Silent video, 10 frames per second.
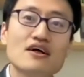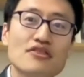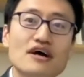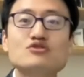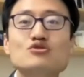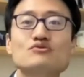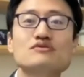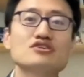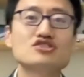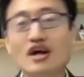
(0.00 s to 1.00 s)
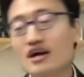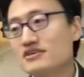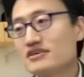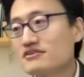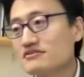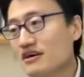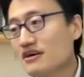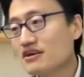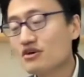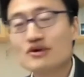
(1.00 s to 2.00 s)
then to the charging
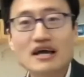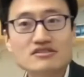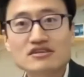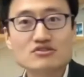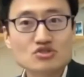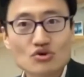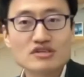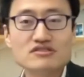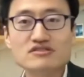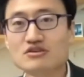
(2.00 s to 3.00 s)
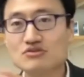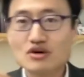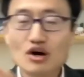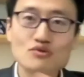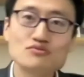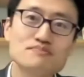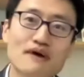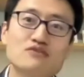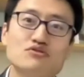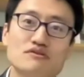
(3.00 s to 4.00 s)
location choice, et cetera, the whole
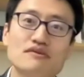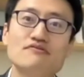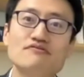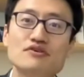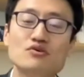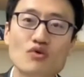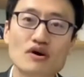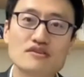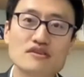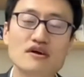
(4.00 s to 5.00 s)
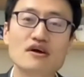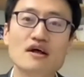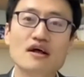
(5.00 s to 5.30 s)
spectrum of work there.